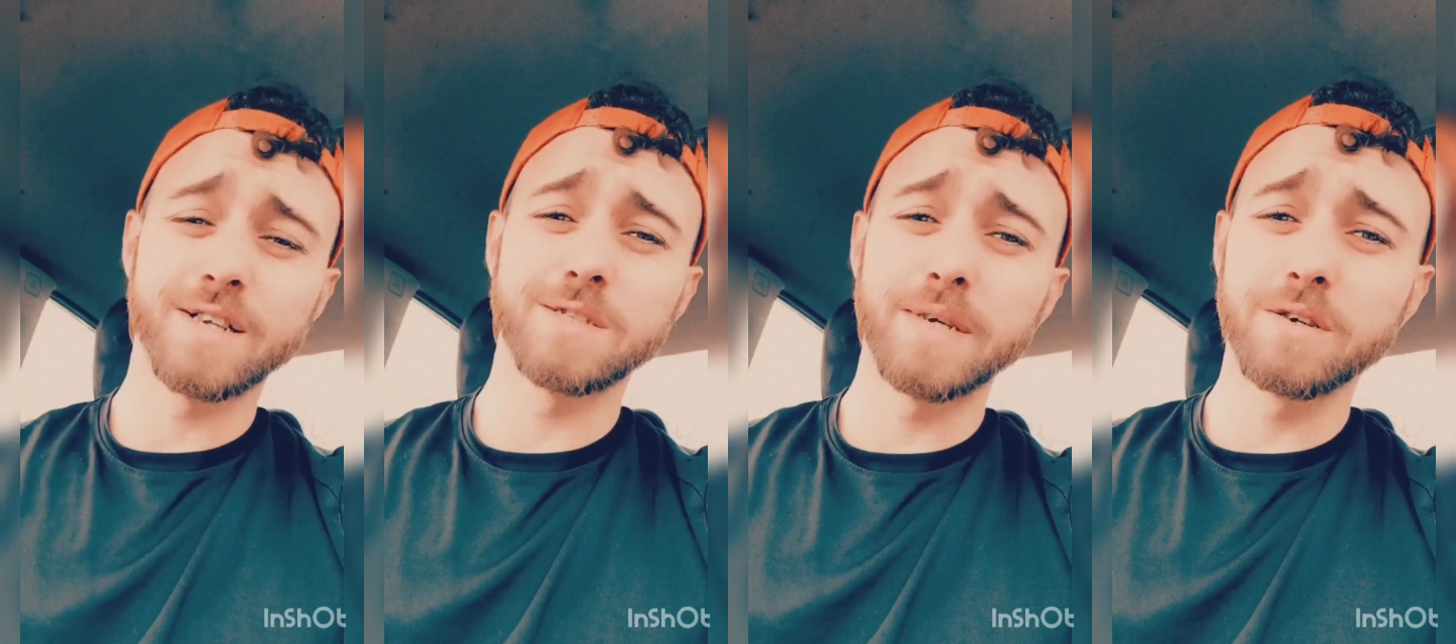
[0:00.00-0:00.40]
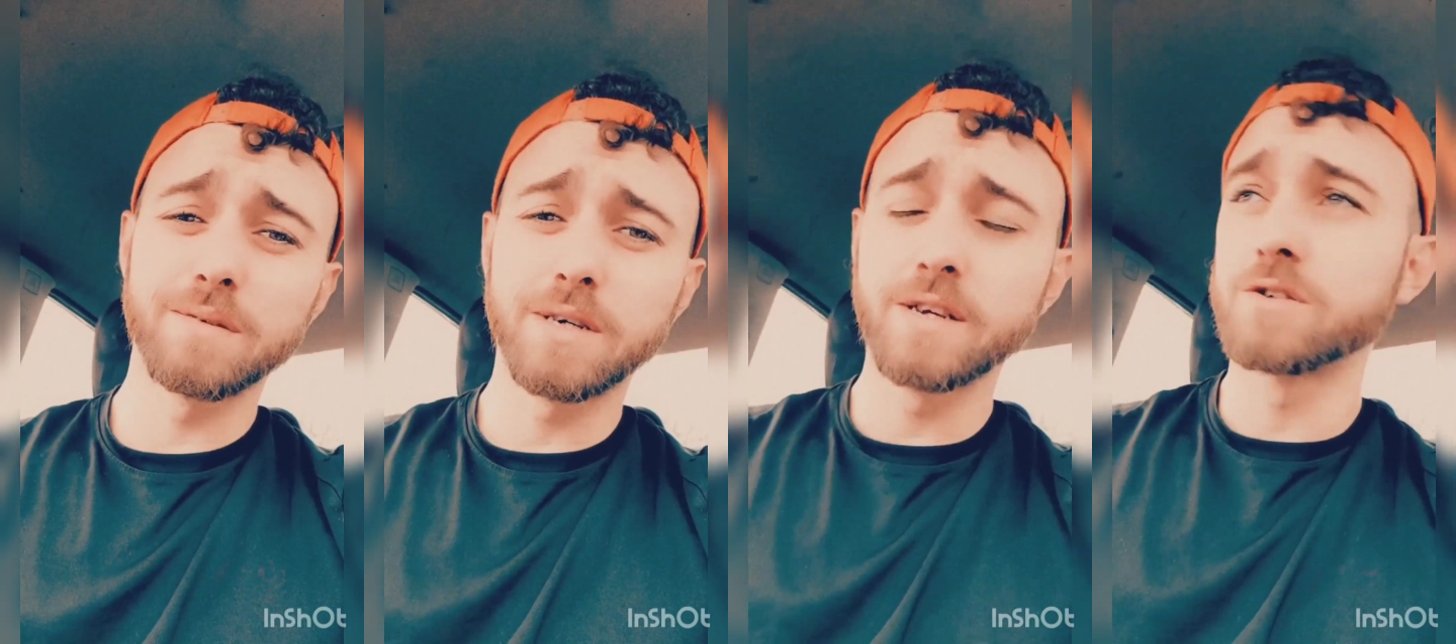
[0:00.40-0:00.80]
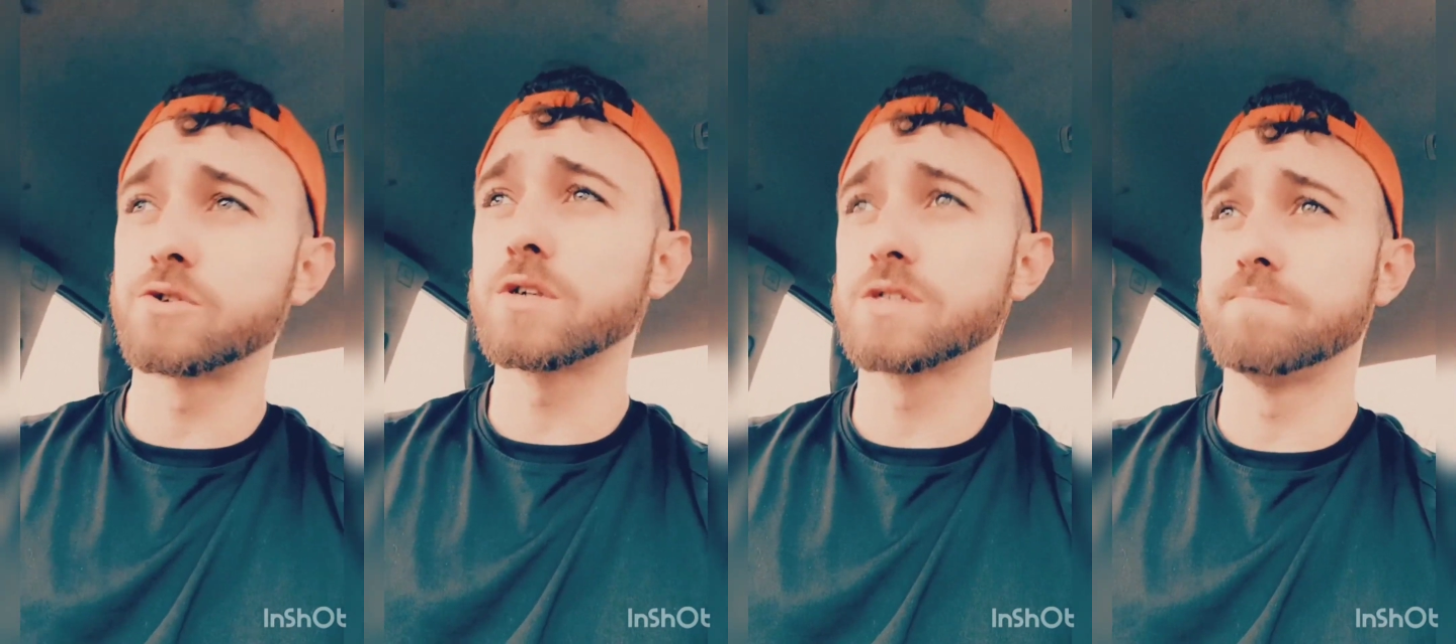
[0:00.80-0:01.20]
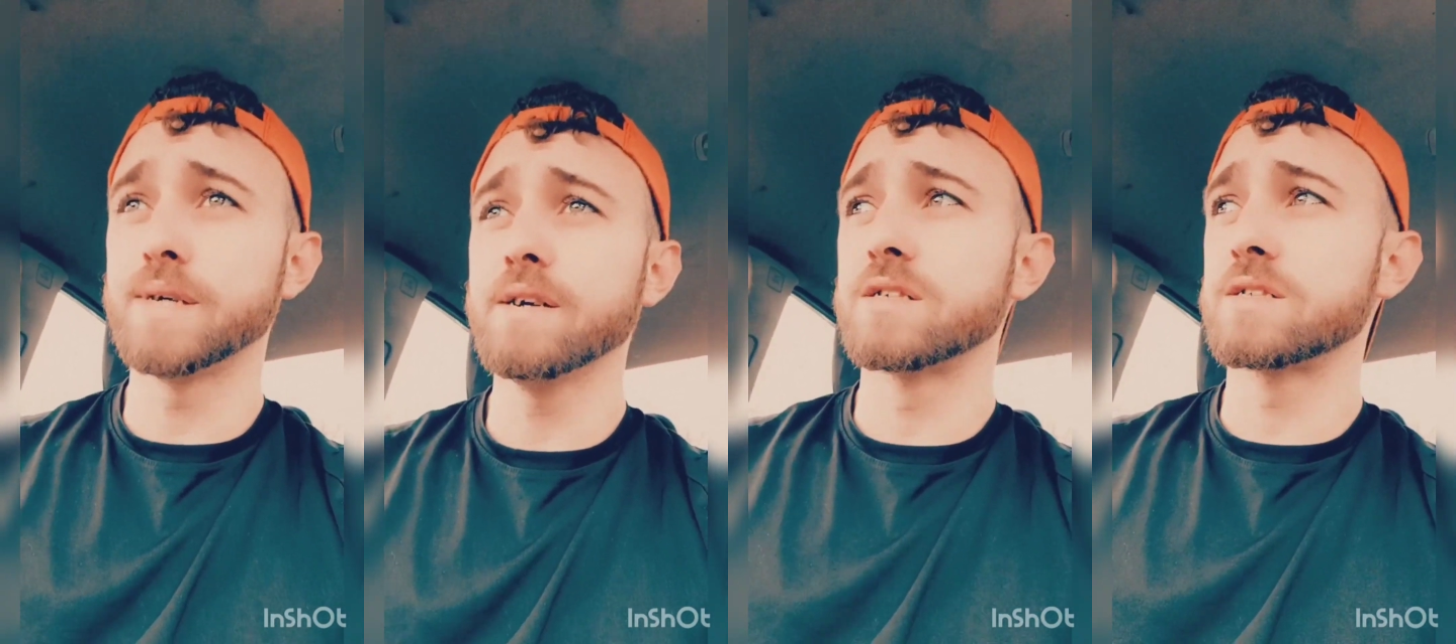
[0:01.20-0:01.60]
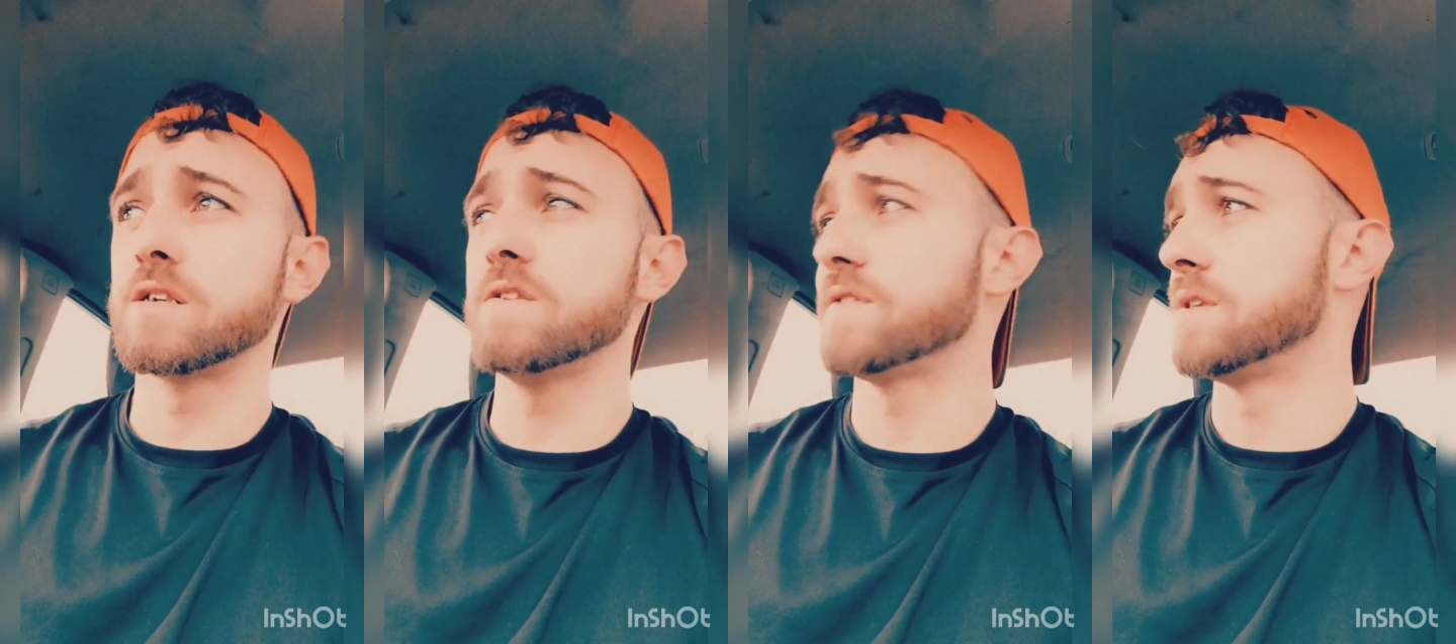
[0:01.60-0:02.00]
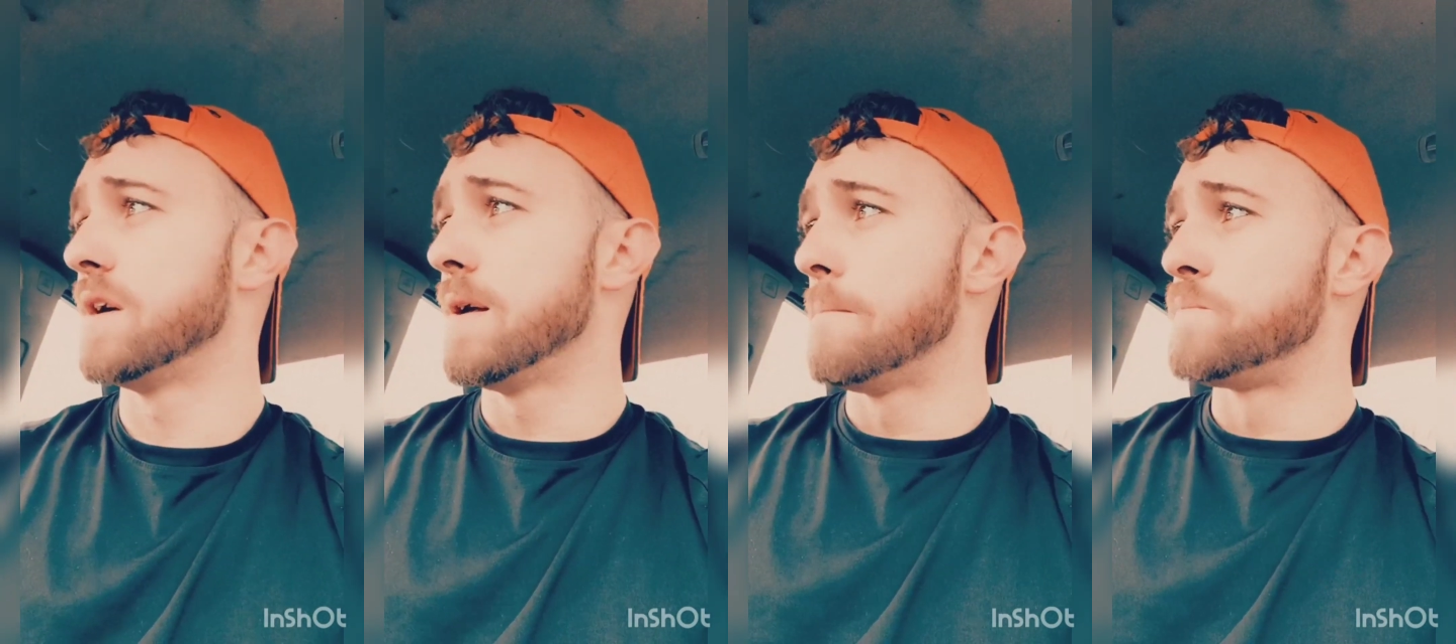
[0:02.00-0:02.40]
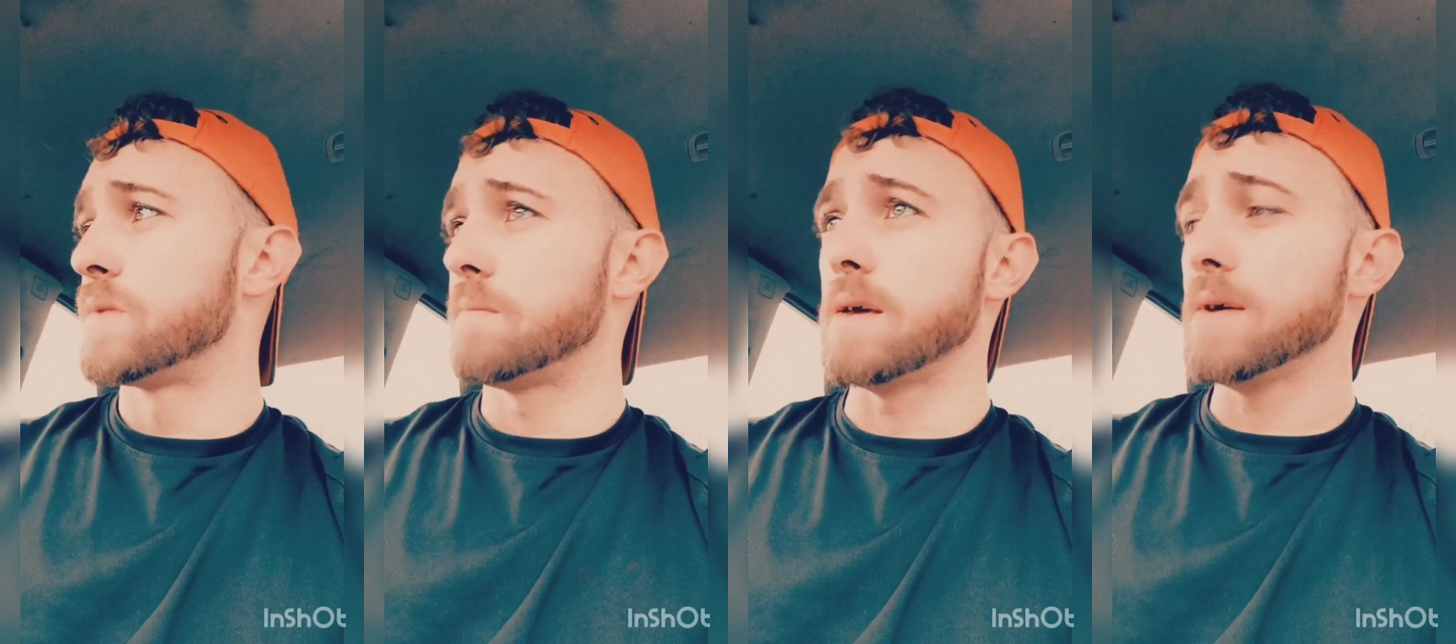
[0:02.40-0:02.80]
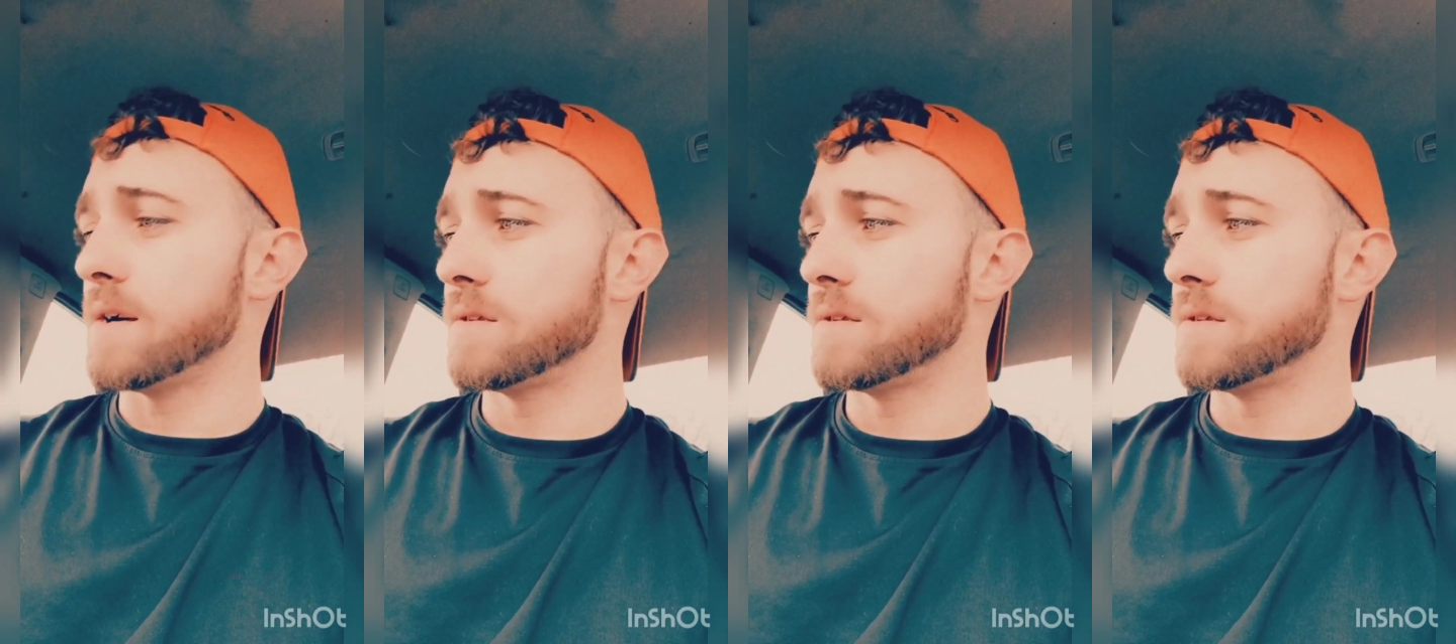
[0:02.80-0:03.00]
spend all their money on drugs and beer and stuff. And maybe I'll